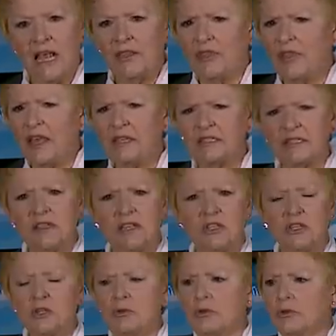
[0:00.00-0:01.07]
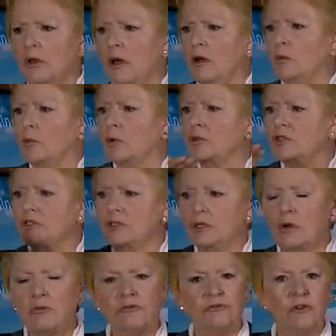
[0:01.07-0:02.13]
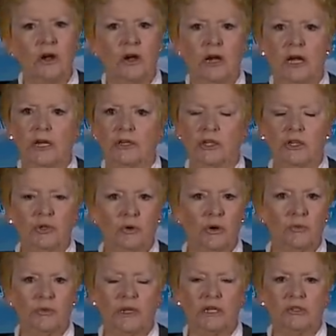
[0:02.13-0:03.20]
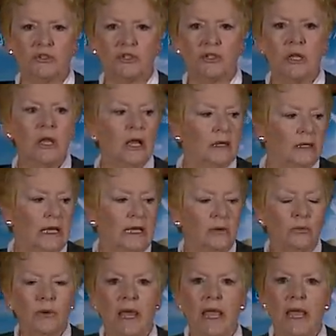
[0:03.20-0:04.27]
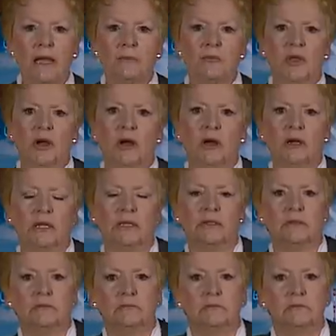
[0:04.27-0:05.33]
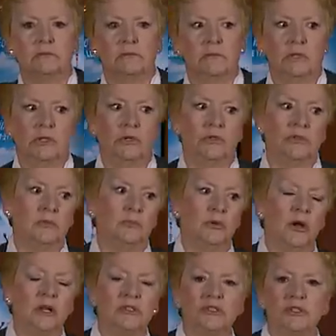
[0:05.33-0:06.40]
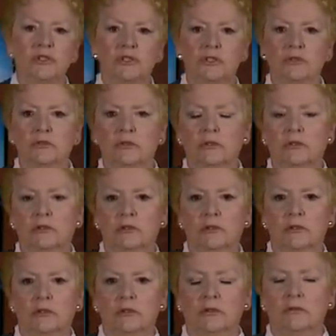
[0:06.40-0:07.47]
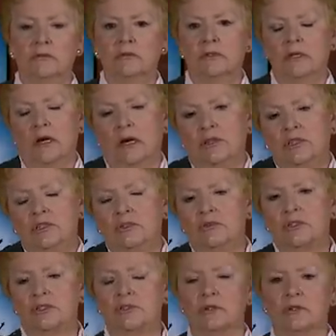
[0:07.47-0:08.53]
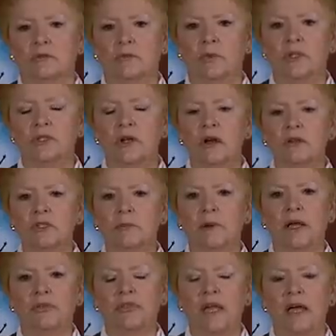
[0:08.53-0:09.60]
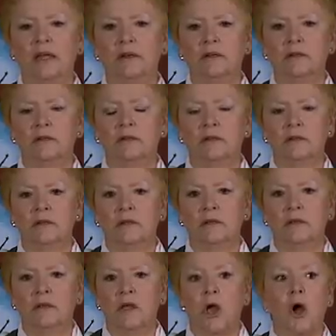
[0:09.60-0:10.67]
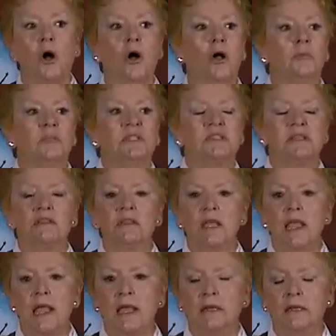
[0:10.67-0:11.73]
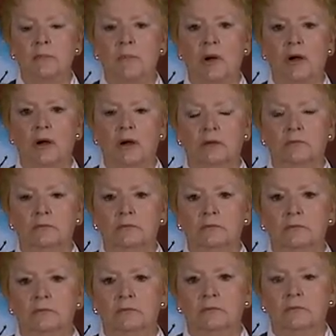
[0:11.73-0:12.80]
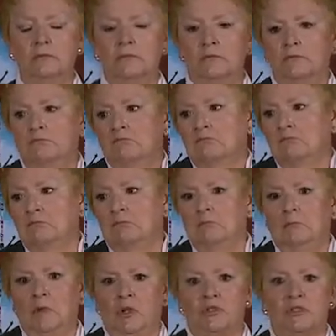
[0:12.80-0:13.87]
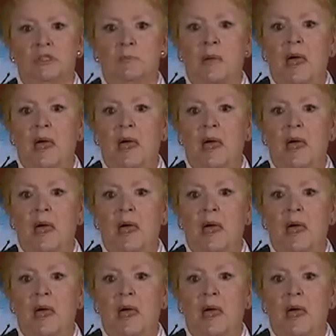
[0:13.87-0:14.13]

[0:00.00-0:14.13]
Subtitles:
Things that you thought were so far out of your reach, like Rahab the harlot. Here's a prostitute. God used her. We talked about that. Almonds in the candy bar. Because the